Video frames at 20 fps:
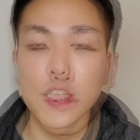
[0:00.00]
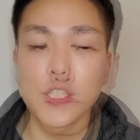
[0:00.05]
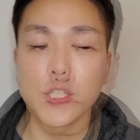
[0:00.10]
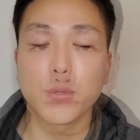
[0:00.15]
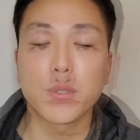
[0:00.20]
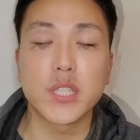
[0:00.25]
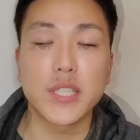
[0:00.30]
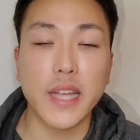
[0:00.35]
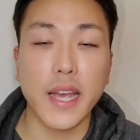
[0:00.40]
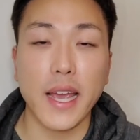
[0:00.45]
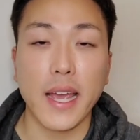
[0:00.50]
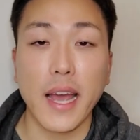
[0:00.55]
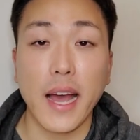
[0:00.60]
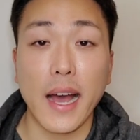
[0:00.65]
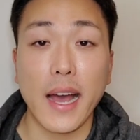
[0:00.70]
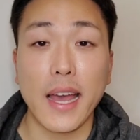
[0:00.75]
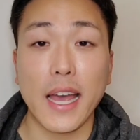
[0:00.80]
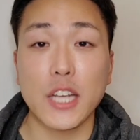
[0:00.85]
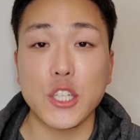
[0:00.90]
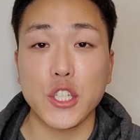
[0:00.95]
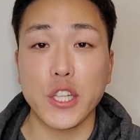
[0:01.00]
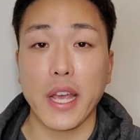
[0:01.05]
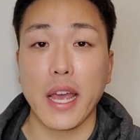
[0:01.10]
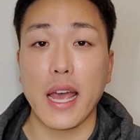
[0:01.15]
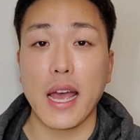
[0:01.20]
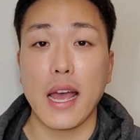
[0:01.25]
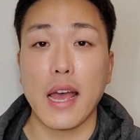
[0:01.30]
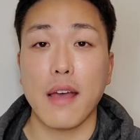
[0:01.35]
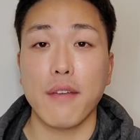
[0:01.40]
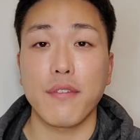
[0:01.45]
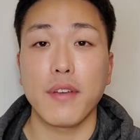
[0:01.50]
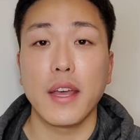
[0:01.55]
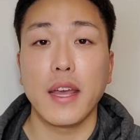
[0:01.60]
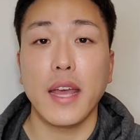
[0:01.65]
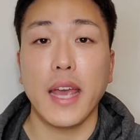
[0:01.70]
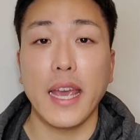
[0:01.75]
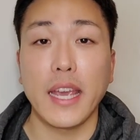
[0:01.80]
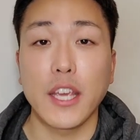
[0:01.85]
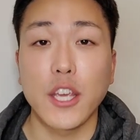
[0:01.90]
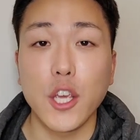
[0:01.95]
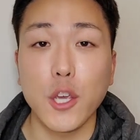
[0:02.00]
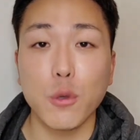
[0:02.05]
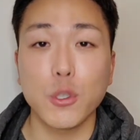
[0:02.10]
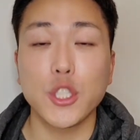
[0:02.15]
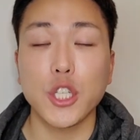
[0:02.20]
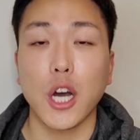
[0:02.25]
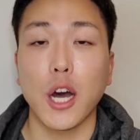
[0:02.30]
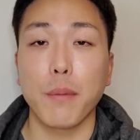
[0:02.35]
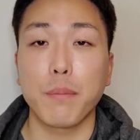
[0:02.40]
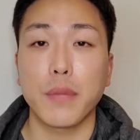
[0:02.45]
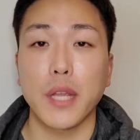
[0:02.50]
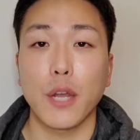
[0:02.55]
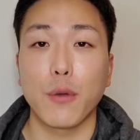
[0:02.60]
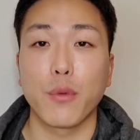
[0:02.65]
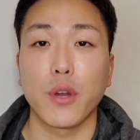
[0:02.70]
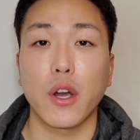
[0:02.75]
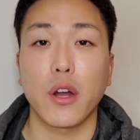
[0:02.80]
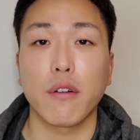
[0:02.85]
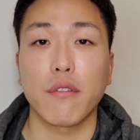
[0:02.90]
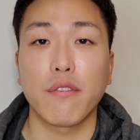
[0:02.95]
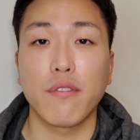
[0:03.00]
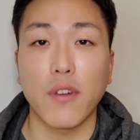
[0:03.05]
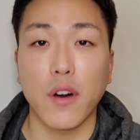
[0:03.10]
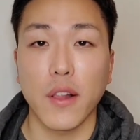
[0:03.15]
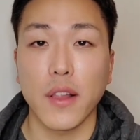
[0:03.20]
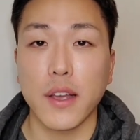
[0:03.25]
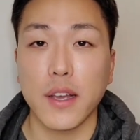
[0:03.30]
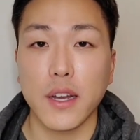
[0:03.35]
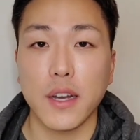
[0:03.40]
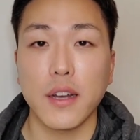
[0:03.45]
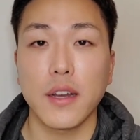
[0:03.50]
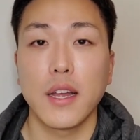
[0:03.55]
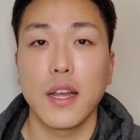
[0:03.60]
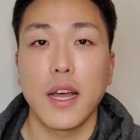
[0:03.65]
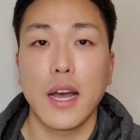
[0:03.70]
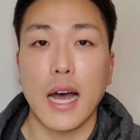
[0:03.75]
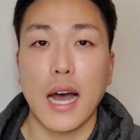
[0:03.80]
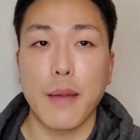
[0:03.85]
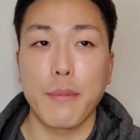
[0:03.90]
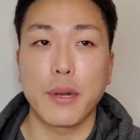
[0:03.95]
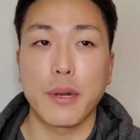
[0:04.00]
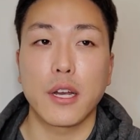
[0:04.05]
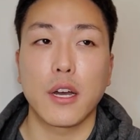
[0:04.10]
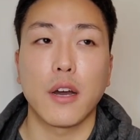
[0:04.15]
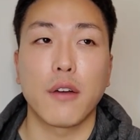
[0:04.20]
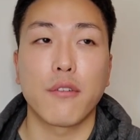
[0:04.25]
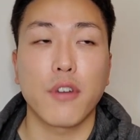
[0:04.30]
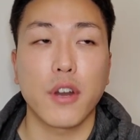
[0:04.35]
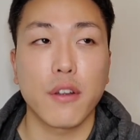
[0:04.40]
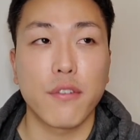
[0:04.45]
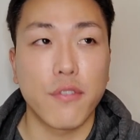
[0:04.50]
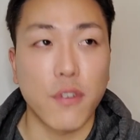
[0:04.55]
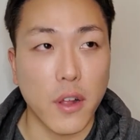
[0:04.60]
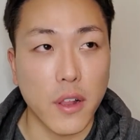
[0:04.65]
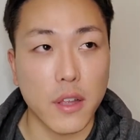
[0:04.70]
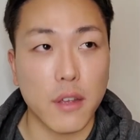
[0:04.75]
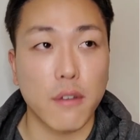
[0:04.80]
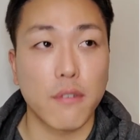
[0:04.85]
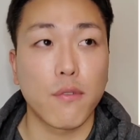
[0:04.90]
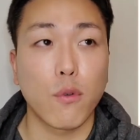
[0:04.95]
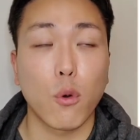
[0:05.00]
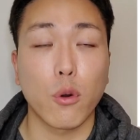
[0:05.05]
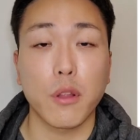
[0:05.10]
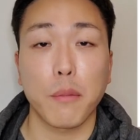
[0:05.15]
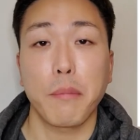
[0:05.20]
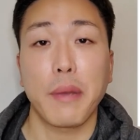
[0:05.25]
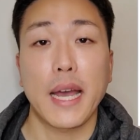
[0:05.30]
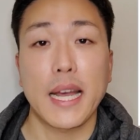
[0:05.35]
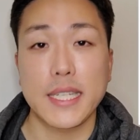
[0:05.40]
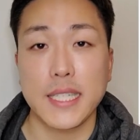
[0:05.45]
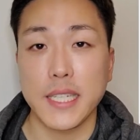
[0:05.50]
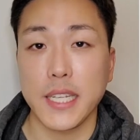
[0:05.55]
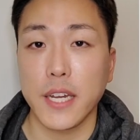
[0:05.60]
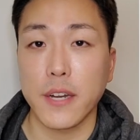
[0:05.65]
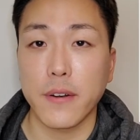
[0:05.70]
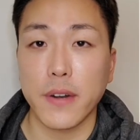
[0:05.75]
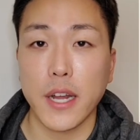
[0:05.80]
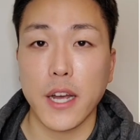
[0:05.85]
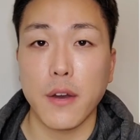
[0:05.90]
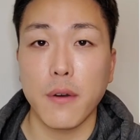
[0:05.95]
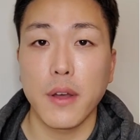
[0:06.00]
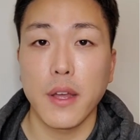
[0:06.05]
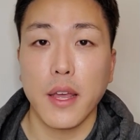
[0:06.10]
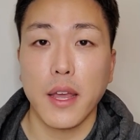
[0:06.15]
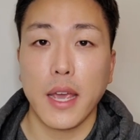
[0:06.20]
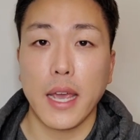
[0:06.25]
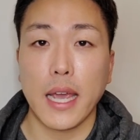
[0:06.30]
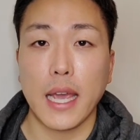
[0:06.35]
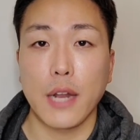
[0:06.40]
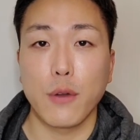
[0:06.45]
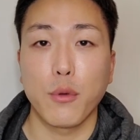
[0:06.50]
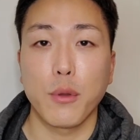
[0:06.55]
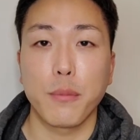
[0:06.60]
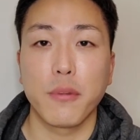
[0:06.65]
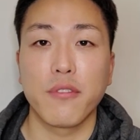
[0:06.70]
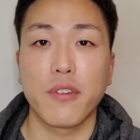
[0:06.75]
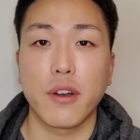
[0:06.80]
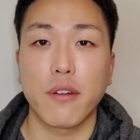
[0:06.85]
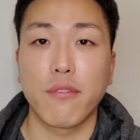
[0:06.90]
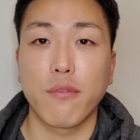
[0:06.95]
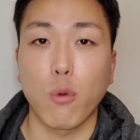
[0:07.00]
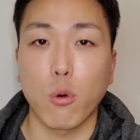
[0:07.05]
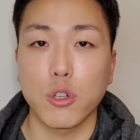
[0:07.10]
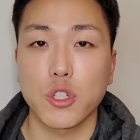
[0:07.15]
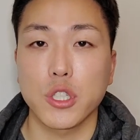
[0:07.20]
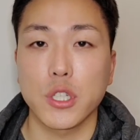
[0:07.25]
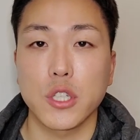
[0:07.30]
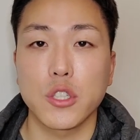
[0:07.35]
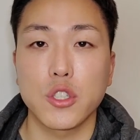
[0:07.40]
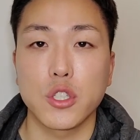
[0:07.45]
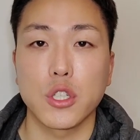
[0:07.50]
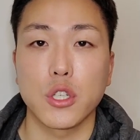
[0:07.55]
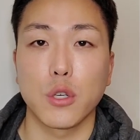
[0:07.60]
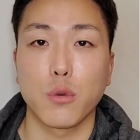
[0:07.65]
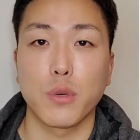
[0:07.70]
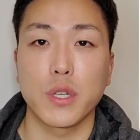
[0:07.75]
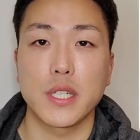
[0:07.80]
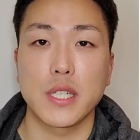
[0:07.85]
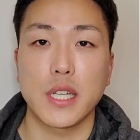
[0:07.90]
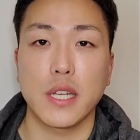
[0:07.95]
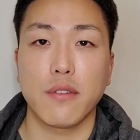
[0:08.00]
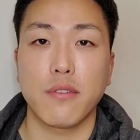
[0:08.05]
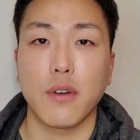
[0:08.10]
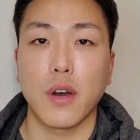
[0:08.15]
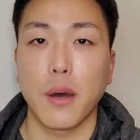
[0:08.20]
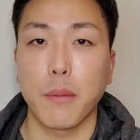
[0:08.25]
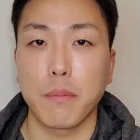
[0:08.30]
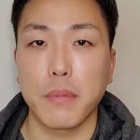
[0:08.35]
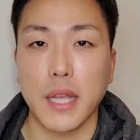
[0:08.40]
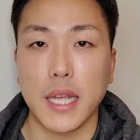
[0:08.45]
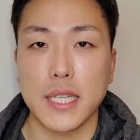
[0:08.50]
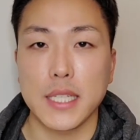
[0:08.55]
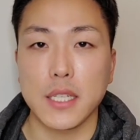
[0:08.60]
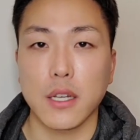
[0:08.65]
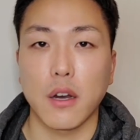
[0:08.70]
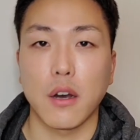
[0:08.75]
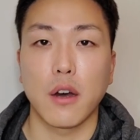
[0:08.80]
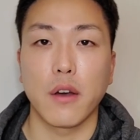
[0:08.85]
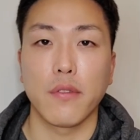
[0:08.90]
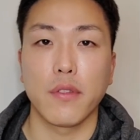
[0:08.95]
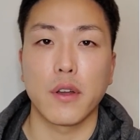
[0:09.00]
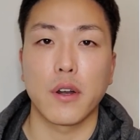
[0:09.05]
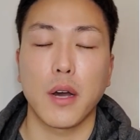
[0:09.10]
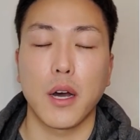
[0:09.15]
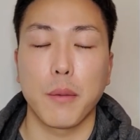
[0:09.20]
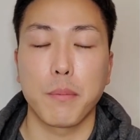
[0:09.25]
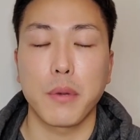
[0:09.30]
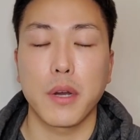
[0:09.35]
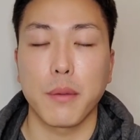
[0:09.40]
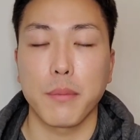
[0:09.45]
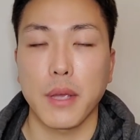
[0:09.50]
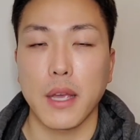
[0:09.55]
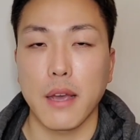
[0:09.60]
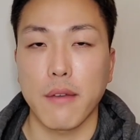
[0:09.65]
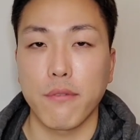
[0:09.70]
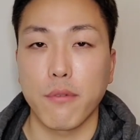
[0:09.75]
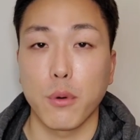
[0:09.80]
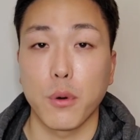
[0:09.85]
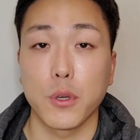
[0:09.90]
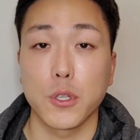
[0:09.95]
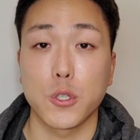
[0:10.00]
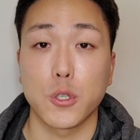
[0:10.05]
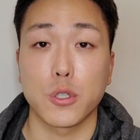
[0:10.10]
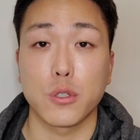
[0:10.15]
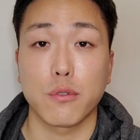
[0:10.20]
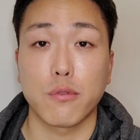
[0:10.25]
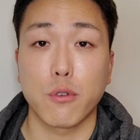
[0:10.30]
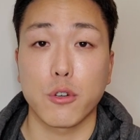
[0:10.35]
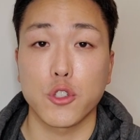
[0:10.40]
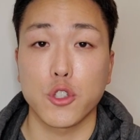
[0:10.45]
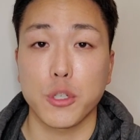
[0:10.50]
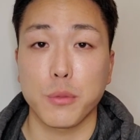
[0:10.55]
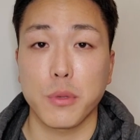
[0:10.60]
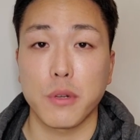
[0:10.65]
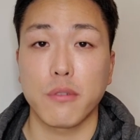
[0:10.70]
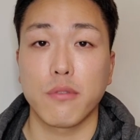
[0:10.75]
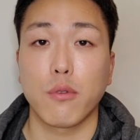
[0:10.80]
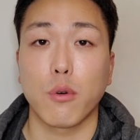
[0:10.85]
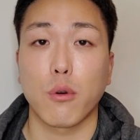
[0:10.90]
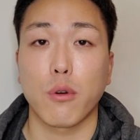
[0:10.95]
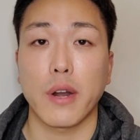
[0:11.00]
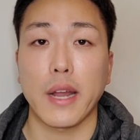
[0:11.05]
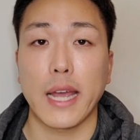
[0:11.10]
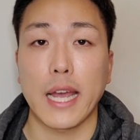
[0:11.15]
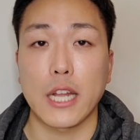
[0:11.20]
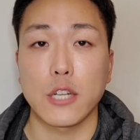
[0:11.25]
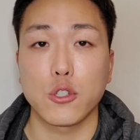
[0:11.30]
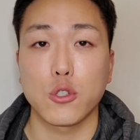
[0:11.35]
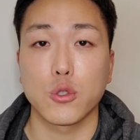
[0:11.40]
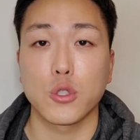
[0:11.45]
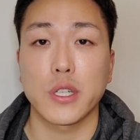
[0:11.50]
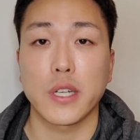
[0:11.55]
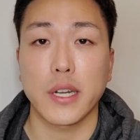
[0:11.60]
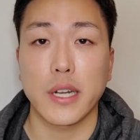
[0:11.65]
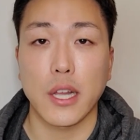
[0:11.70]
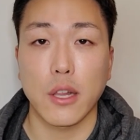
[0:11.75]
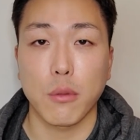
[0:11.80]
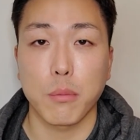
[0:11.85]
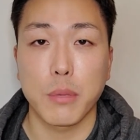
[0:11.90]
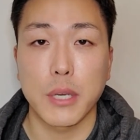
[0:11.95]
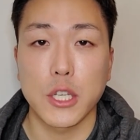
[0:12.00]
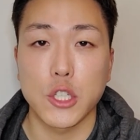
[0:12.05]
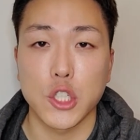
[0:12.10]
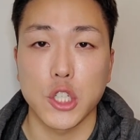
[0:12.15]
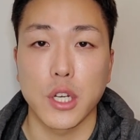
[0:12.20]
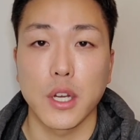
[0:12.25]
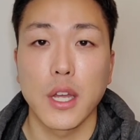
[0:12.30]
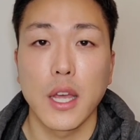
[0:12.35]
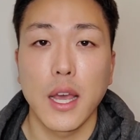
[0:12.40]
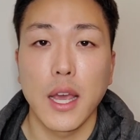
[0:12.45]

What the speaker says: So today, I actually have a huge update regarding Follica. I've been covering Follica for the past year now, and we've been very fortunate to receive updates on their upcoming FOL-004 treatment for androgenetic alopecia.